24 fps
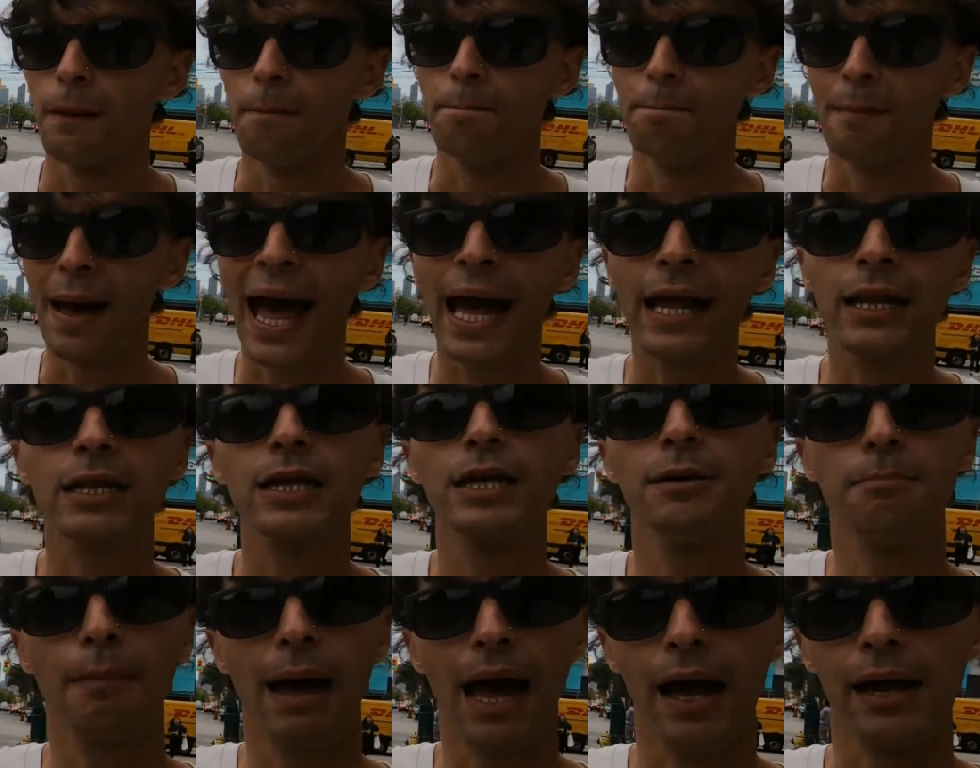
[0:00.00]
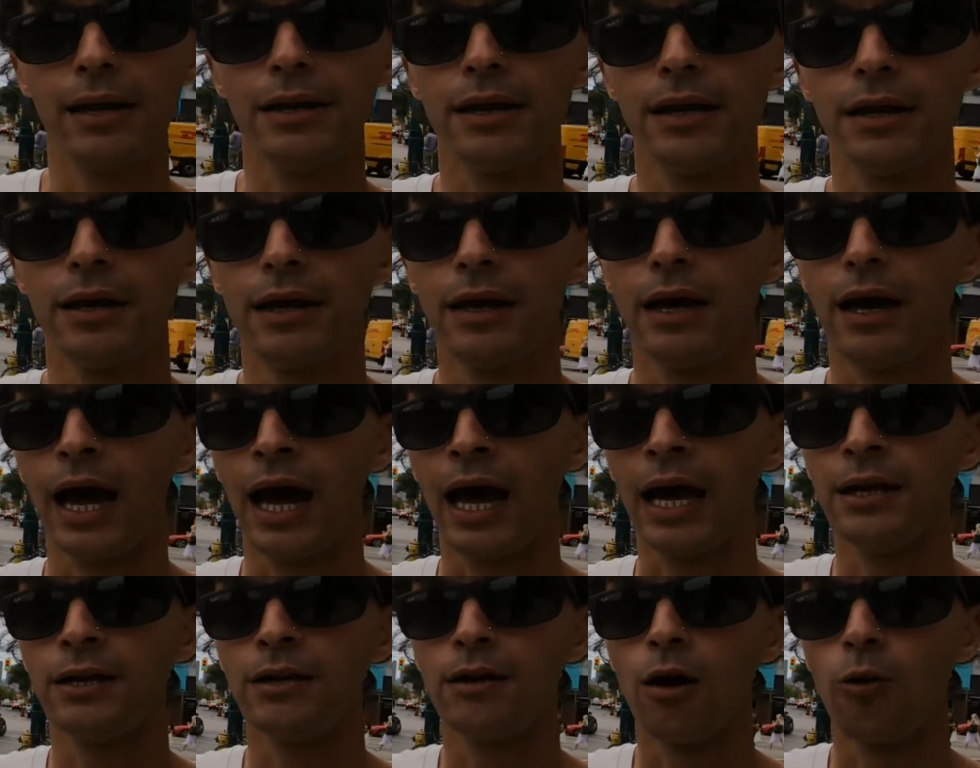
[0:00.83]
manly men
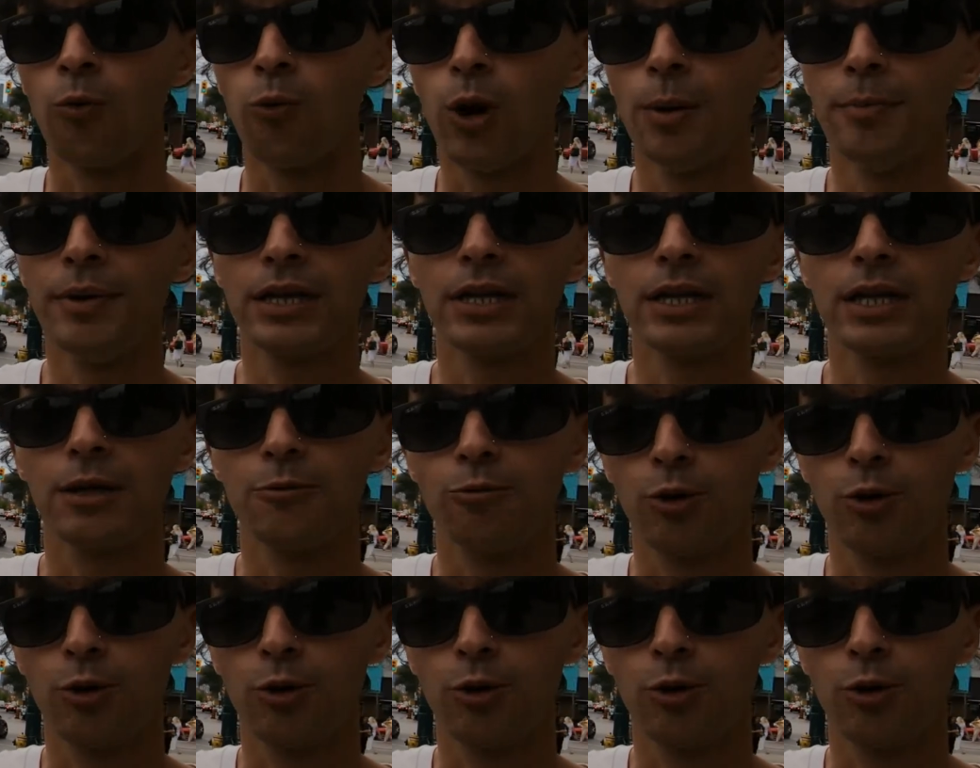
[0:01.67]
and womanly